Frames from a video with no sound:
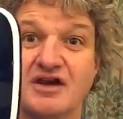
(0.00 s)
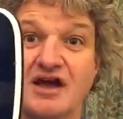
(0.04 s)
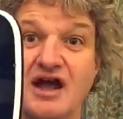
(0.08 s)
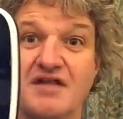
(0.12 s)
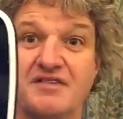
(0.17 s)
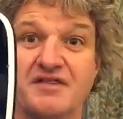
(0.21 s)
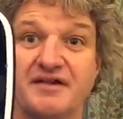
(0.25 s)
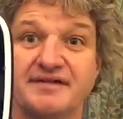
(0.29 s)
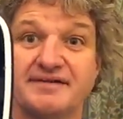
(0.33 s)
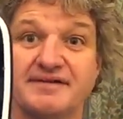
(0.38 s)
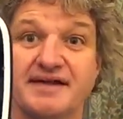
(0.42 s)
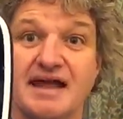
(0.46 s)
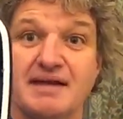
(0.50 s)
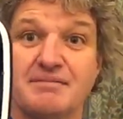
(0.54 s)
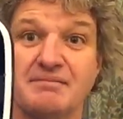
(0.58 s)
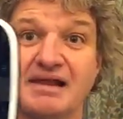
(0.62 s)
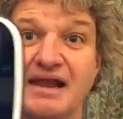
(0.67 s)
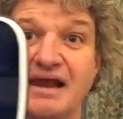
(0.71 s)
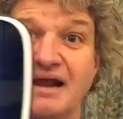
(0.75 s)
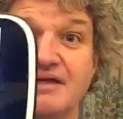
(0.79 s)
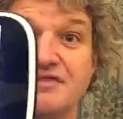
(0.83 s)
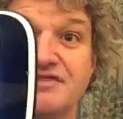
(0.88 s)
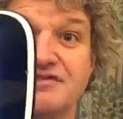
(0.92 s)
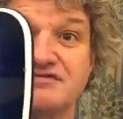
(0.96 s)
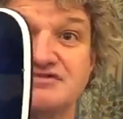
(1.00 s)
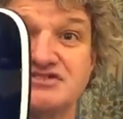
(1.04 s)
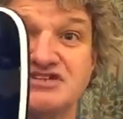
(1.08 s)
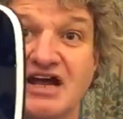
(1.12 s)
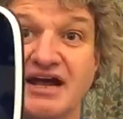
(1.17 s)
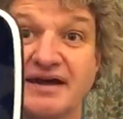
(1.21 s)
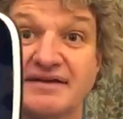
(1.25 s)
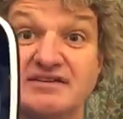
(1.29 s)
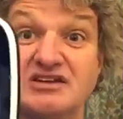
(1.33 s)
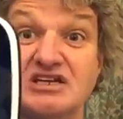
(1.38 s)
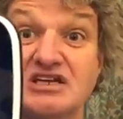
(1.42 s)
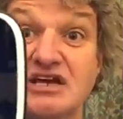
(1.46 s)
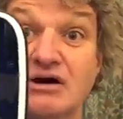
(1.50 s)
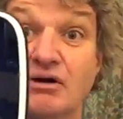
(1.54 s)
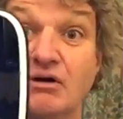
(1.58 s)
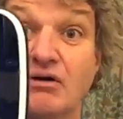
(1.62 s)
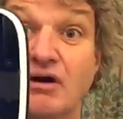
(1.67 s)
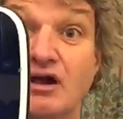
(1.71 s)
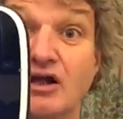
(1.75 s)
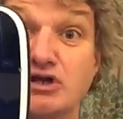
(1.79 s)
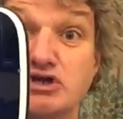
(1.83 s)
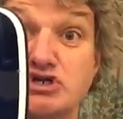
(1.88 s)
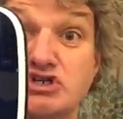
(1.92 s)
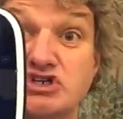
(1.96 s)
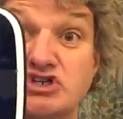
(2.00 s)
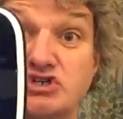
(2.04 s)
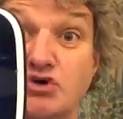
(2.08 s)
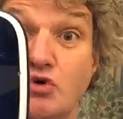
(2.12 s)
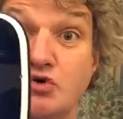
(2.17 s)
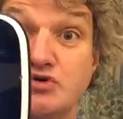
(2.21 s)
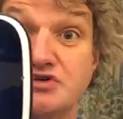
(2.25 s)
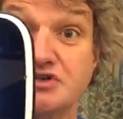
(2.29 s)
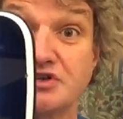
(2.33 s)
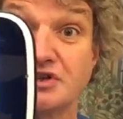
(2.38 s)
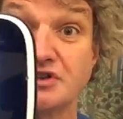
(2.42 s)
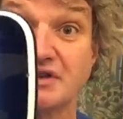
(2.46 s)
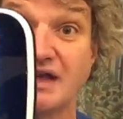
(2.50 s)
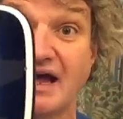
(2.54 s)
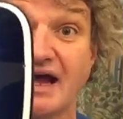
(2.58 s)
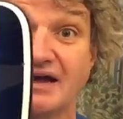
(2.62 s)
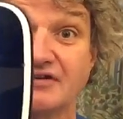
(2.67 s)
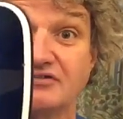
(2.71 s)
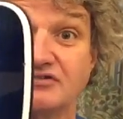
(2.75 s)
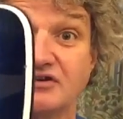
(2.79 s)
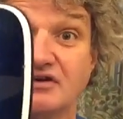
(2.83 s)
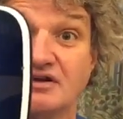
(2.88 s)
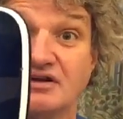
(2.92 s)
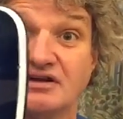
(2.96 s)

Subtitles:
the same length of text, the URL shorter than that.